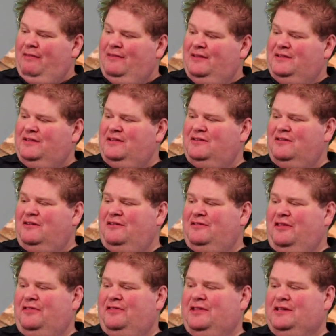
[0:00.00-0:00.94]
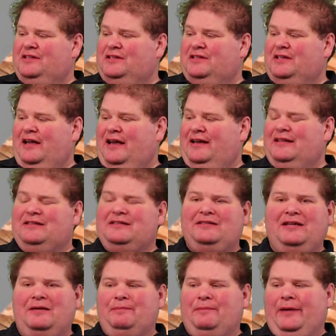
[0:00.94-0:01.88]
This is on the thin side. It's
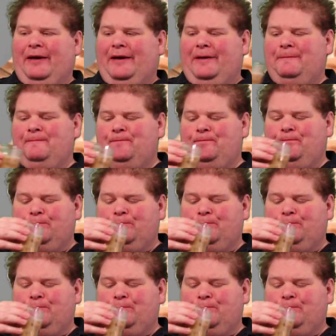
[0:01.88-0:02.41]
not bad.